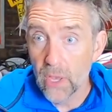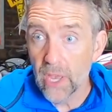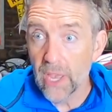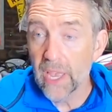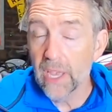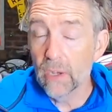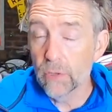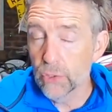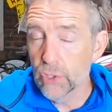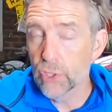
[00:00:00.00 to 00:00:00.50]

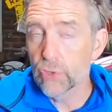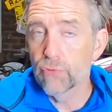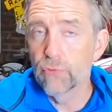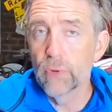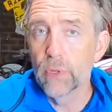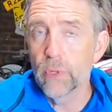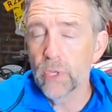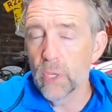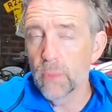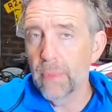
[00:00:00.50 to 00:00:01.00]
it'll just
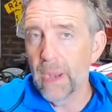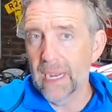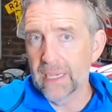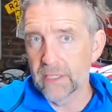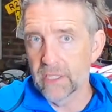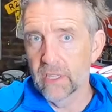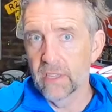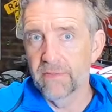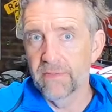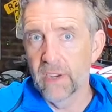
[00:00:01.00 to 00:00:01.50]
route you back
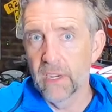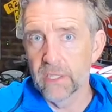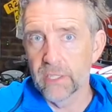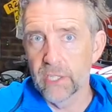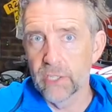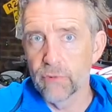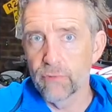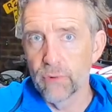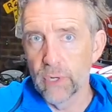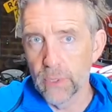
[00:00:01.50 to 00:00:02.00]
to the
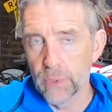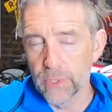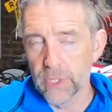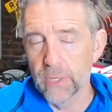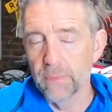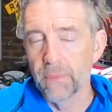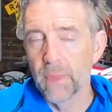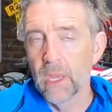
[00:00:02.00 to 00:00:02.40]
fastest route.